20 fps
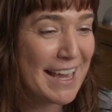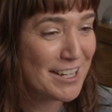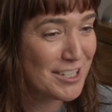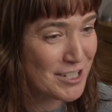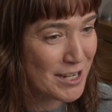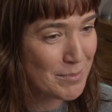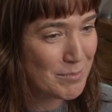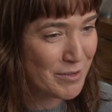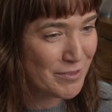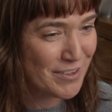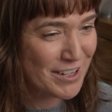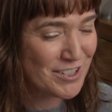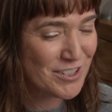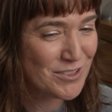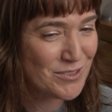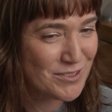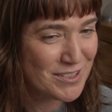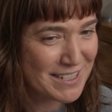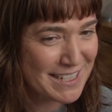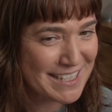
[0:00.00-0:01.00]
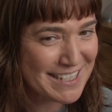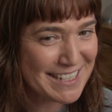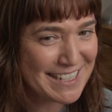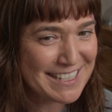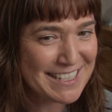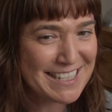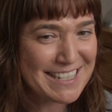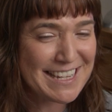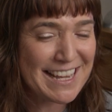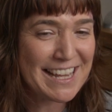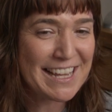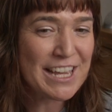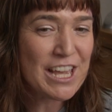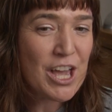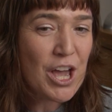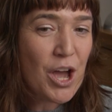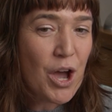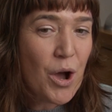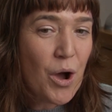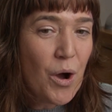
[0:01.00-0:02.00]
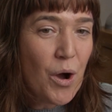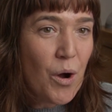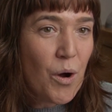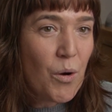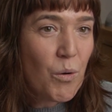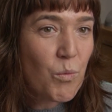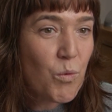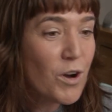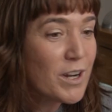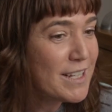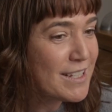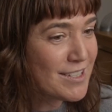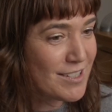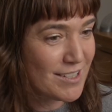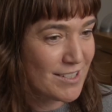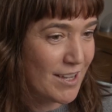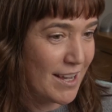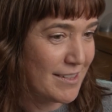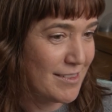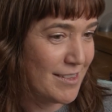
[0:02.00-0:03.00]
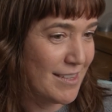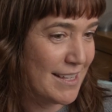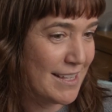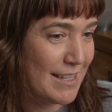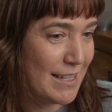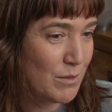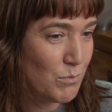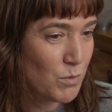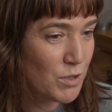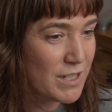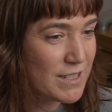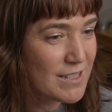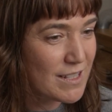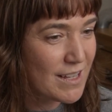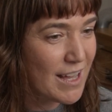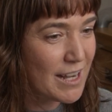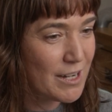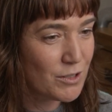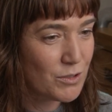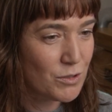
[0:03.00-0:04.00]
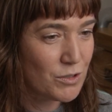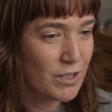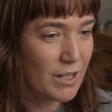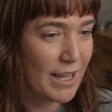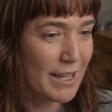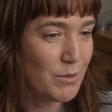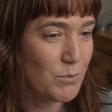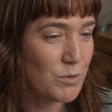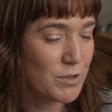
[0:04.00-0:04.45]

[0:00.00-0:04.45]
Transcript: HR professionals listening today? What is design thinking? What does it kind of look like?